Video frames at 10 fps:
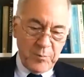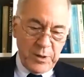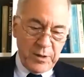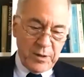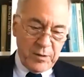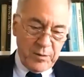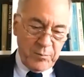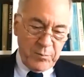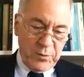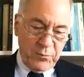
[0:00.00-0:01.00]
But,
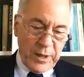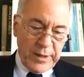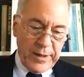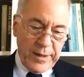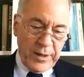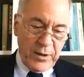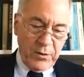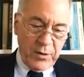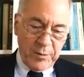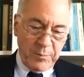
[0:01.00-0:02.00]
but right
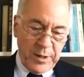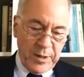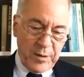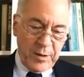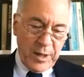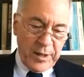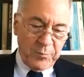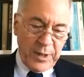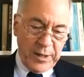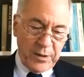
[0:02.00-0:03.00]
now, my, a lot
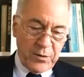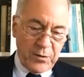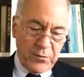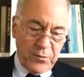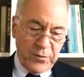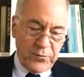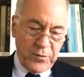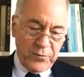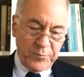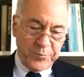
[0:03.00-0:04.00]
of my
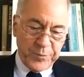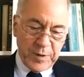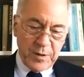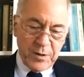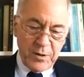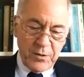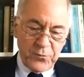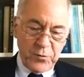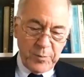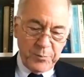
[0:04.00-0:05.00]
criticism
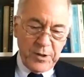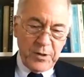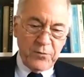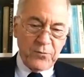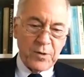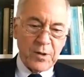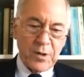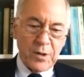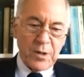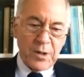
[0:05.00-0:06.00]
of cryptos
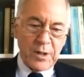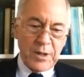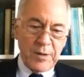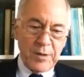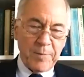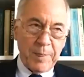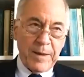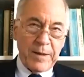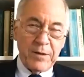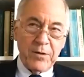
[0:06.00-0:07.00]
uh,
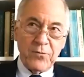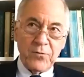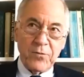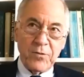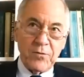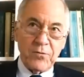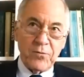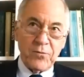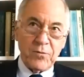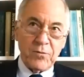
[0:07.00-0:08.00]
is,
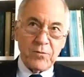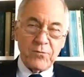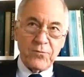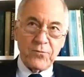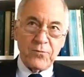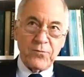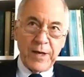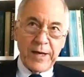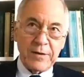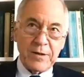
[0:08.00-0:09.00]
is the, the
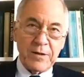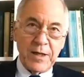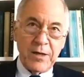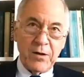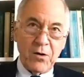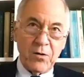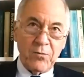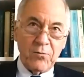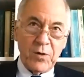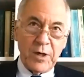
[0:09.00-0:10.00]
fact that they
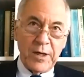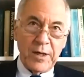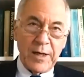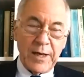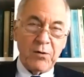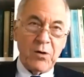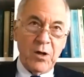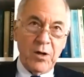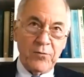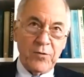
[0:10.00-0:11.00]
are really
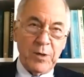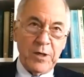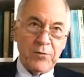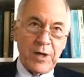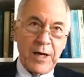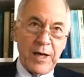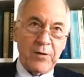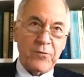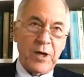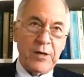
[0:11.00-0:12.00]
outlaws. I mean, it's
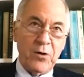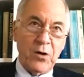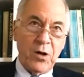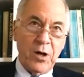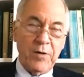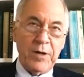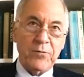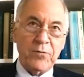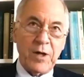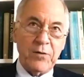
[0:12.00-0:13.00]
outside the law.
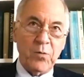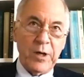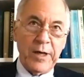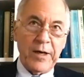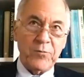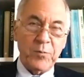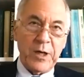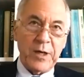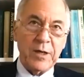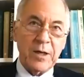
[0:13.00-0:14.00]
That's that's one
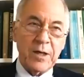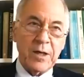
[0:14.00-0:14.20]
aspect.